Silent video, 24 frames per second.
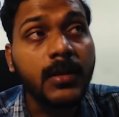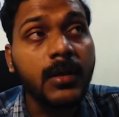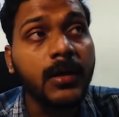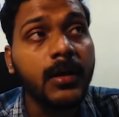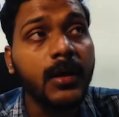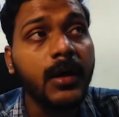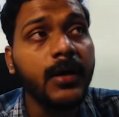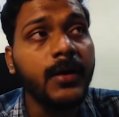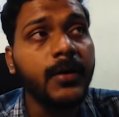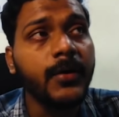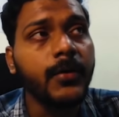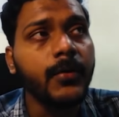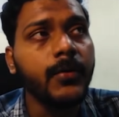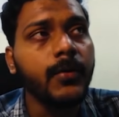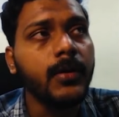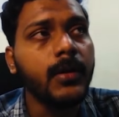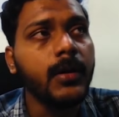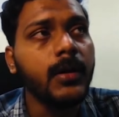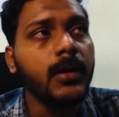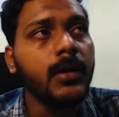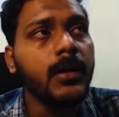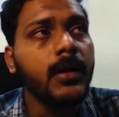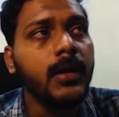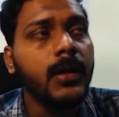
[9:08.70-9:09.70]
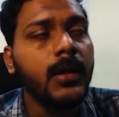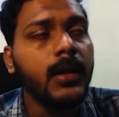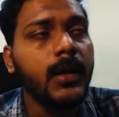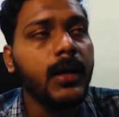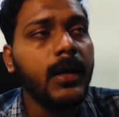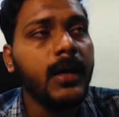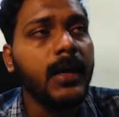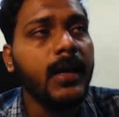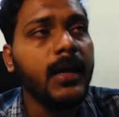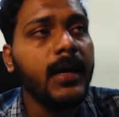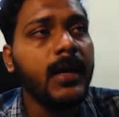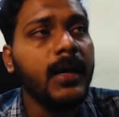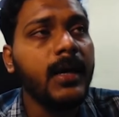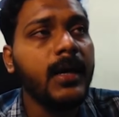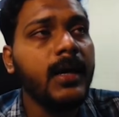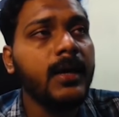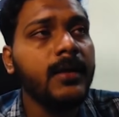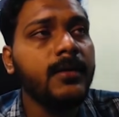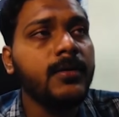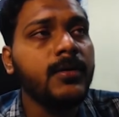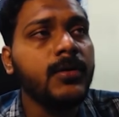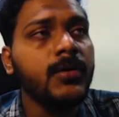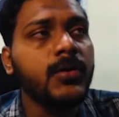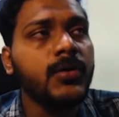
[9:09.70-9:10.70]
controller.
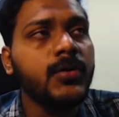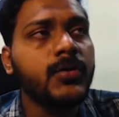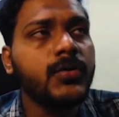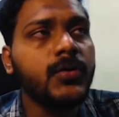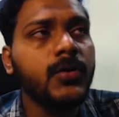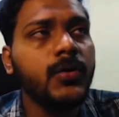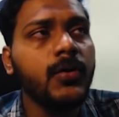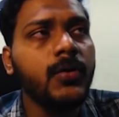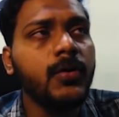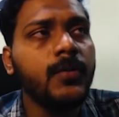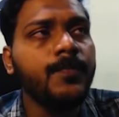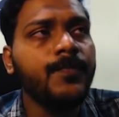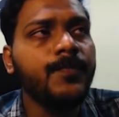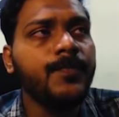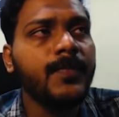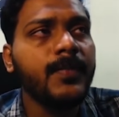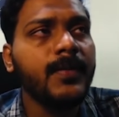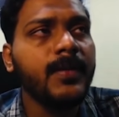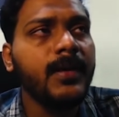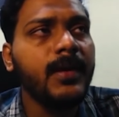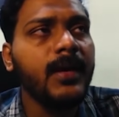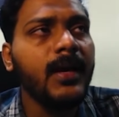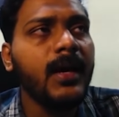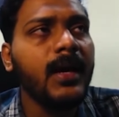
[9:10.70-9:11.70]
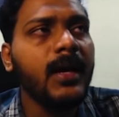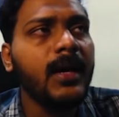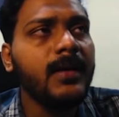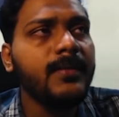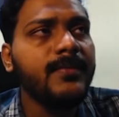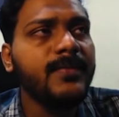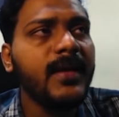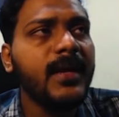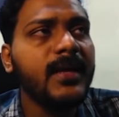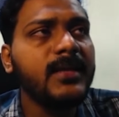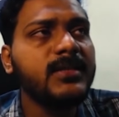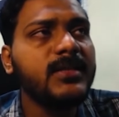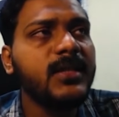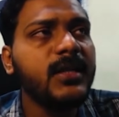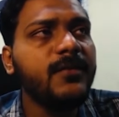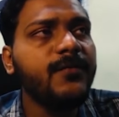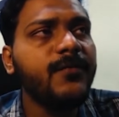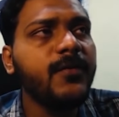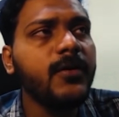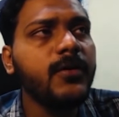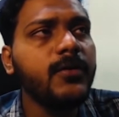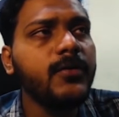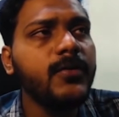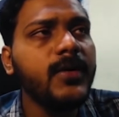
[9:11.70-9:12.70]
And so yeah, that's it
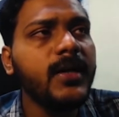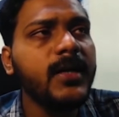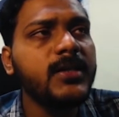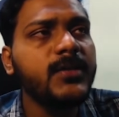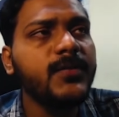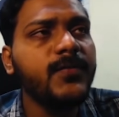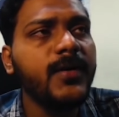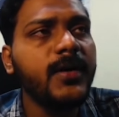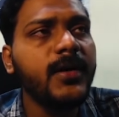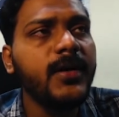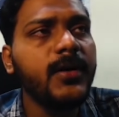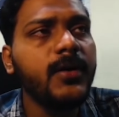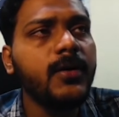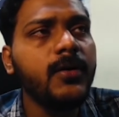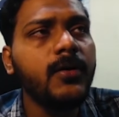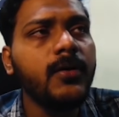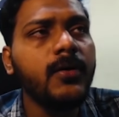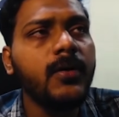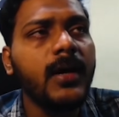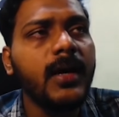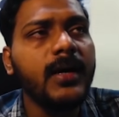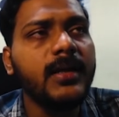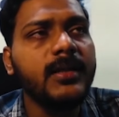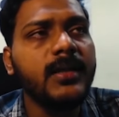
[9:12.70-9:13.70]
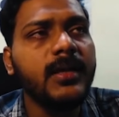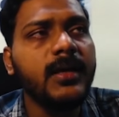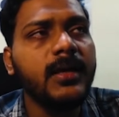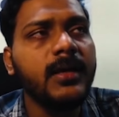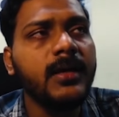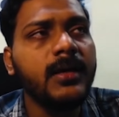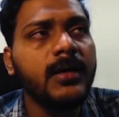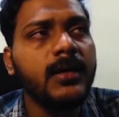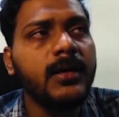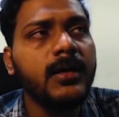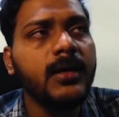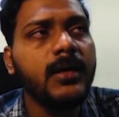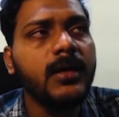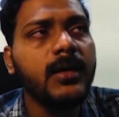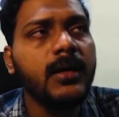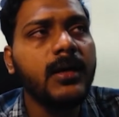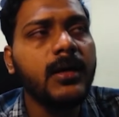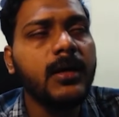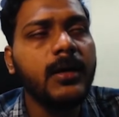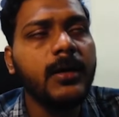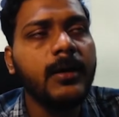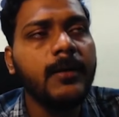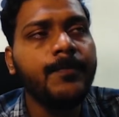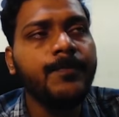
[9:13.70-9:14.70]
for today's video. I think
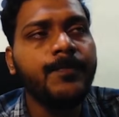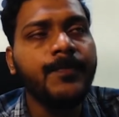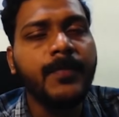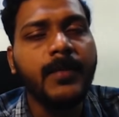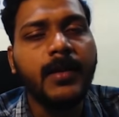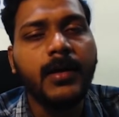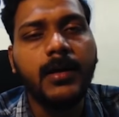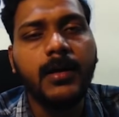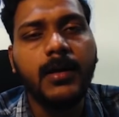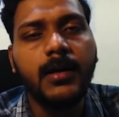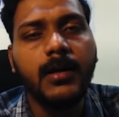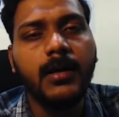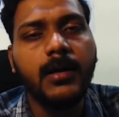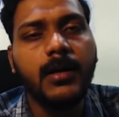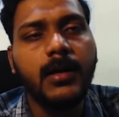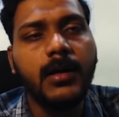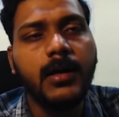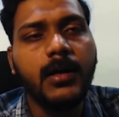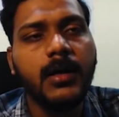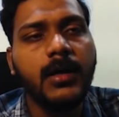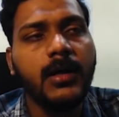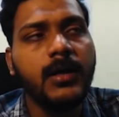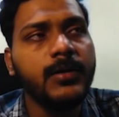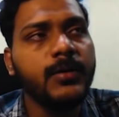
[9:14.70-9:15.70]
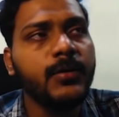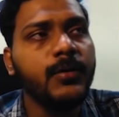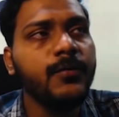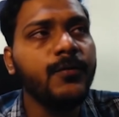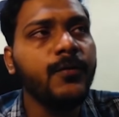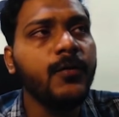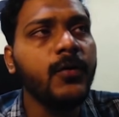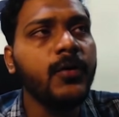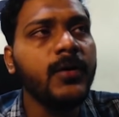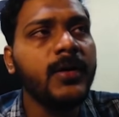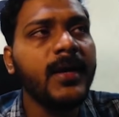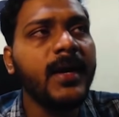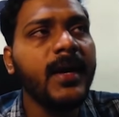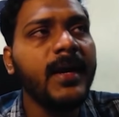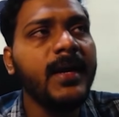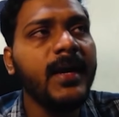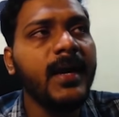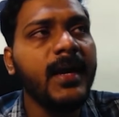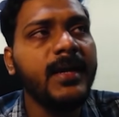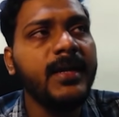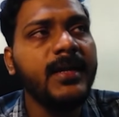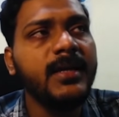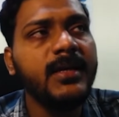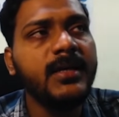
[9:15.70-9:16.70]
you won't get
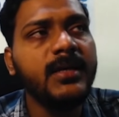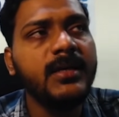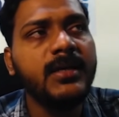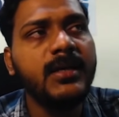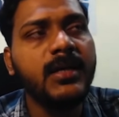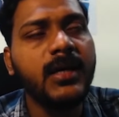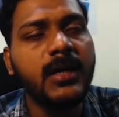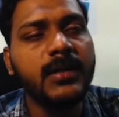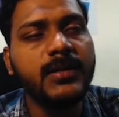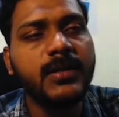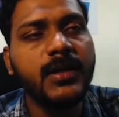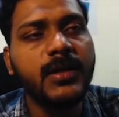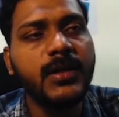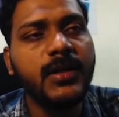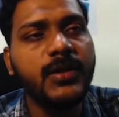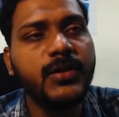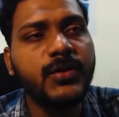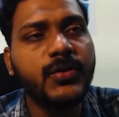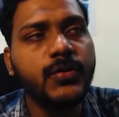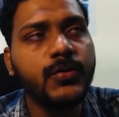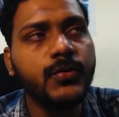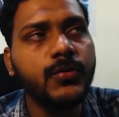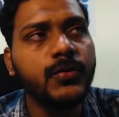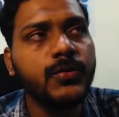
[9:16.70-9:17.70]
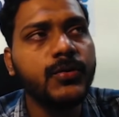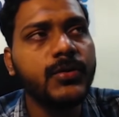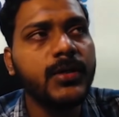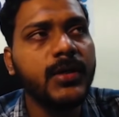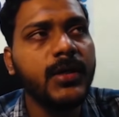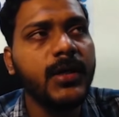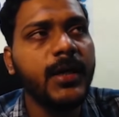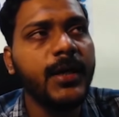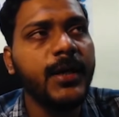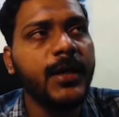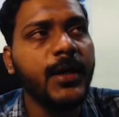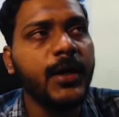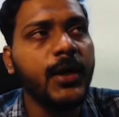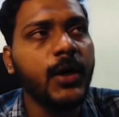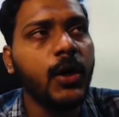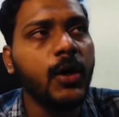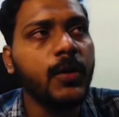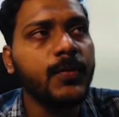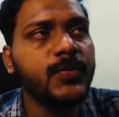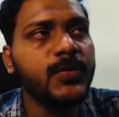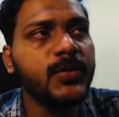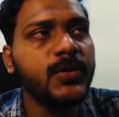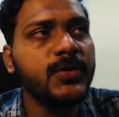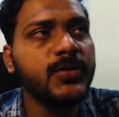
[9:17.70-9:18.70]
any other issues in
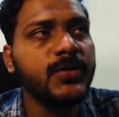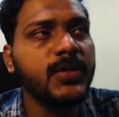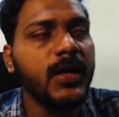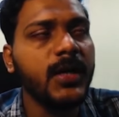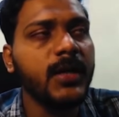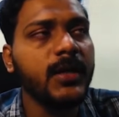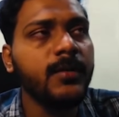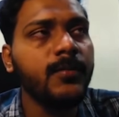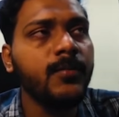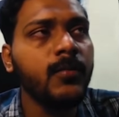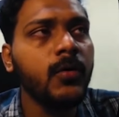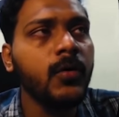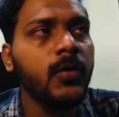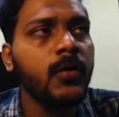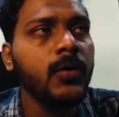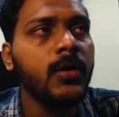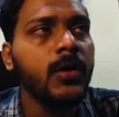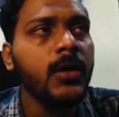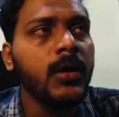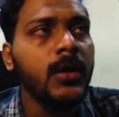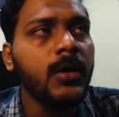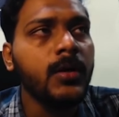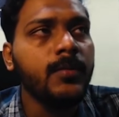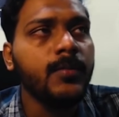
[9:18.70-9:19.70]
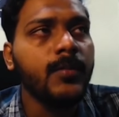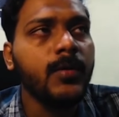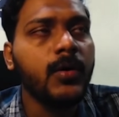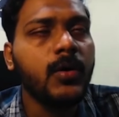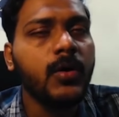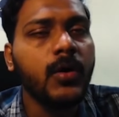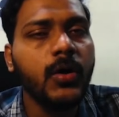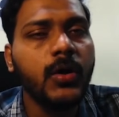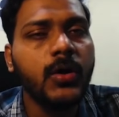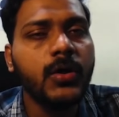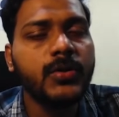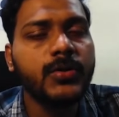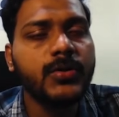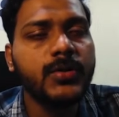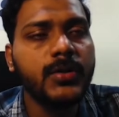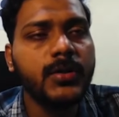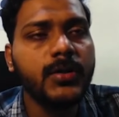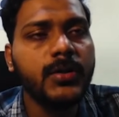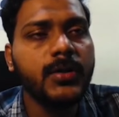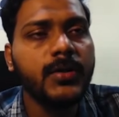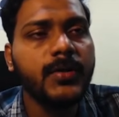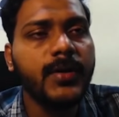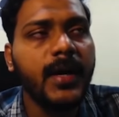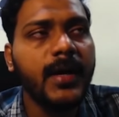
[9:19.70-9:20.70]
adoptions anymore, because
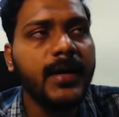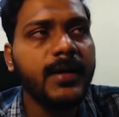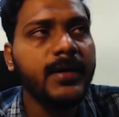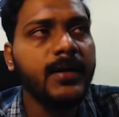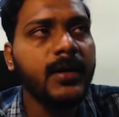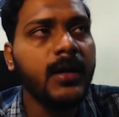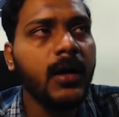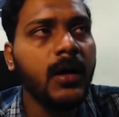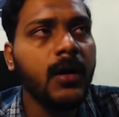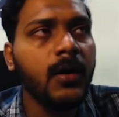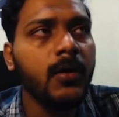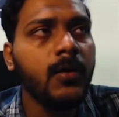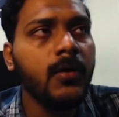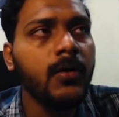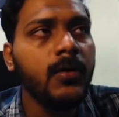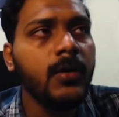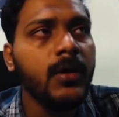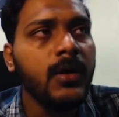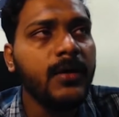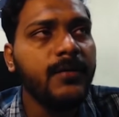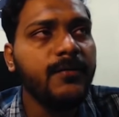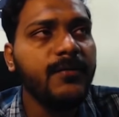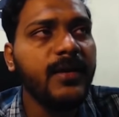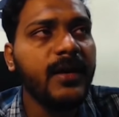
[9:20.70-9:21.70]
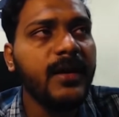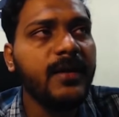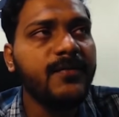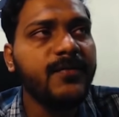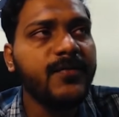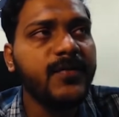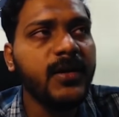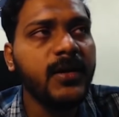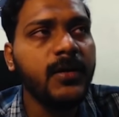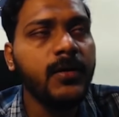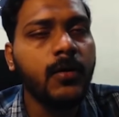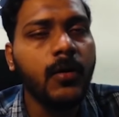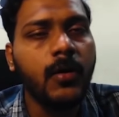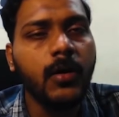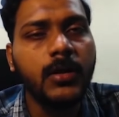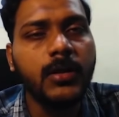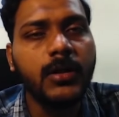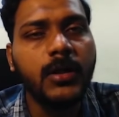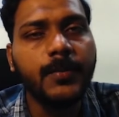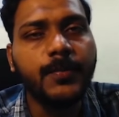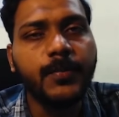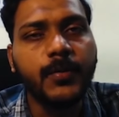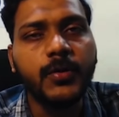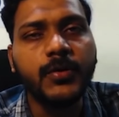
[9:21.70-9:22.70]
right now we have seen all
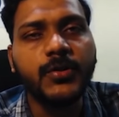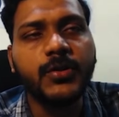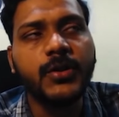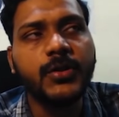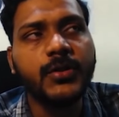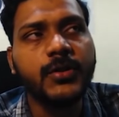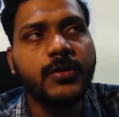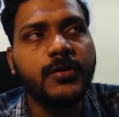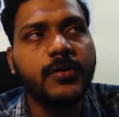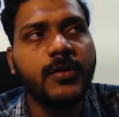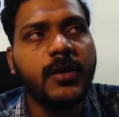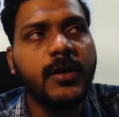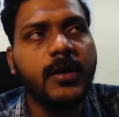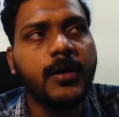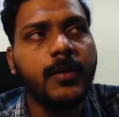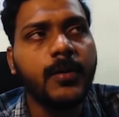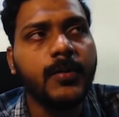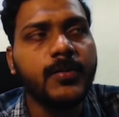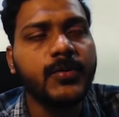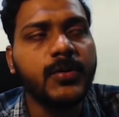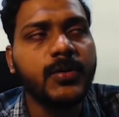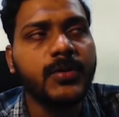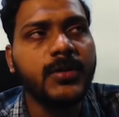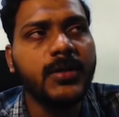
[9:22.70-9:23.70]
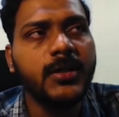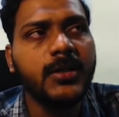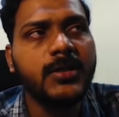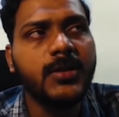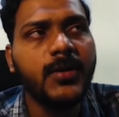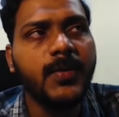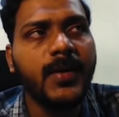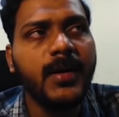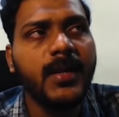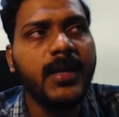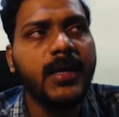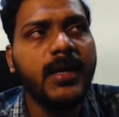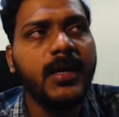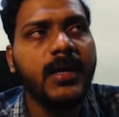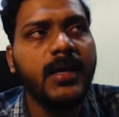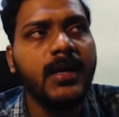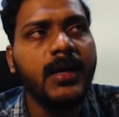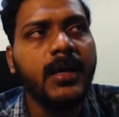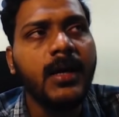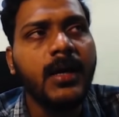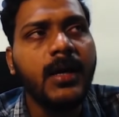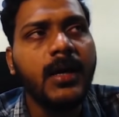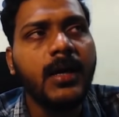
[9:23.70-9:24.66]
the process of the adoption. It's a very